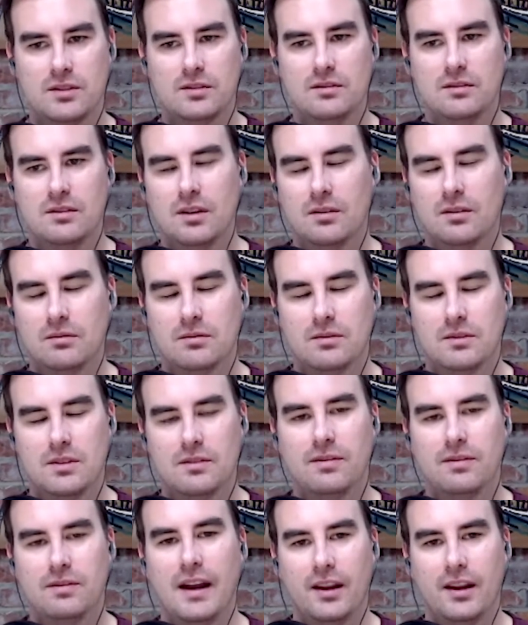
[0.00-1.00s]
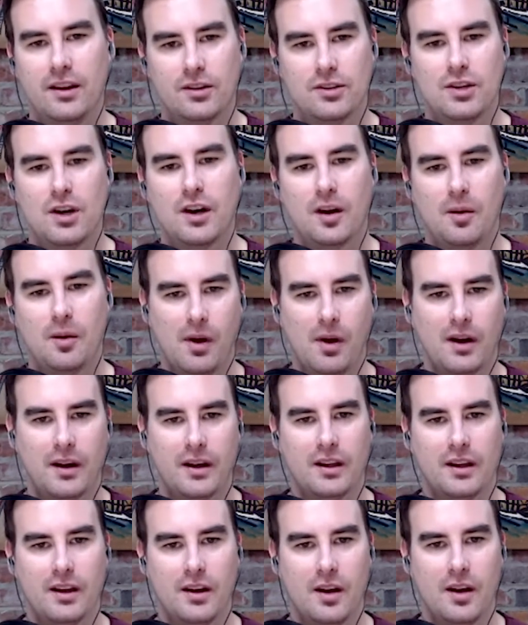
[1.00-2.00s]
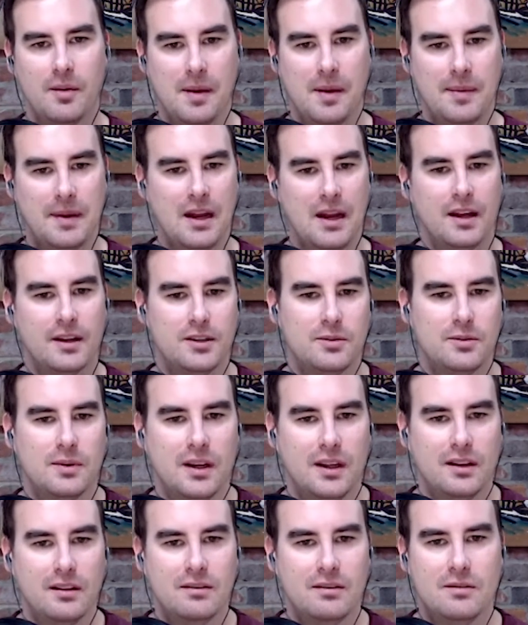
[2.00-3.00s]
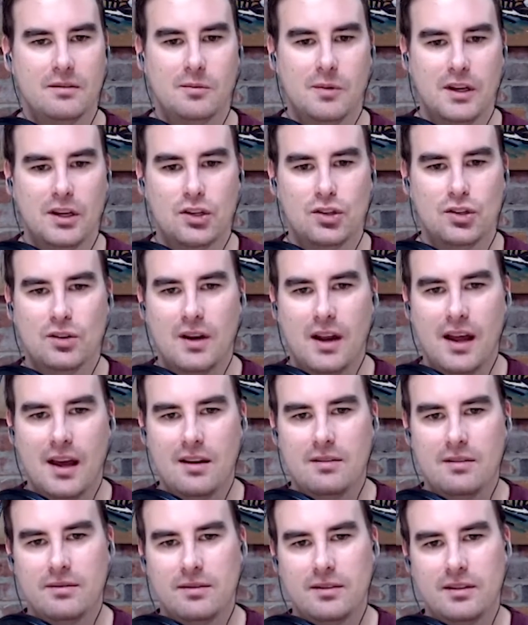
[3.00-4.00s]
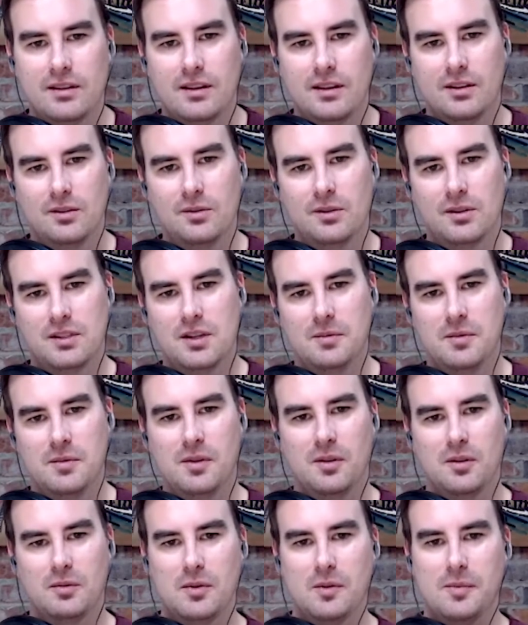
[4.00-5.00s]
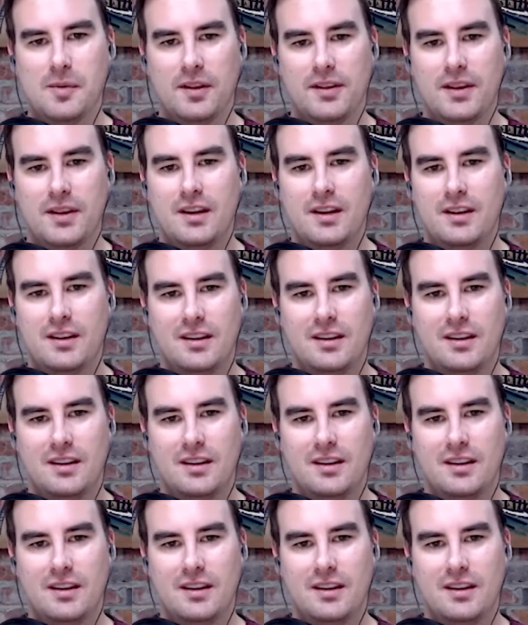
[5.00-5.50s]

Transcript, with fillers: you know defining your target market and maybe not doing it when you should have. You want to tell me a little bit about that?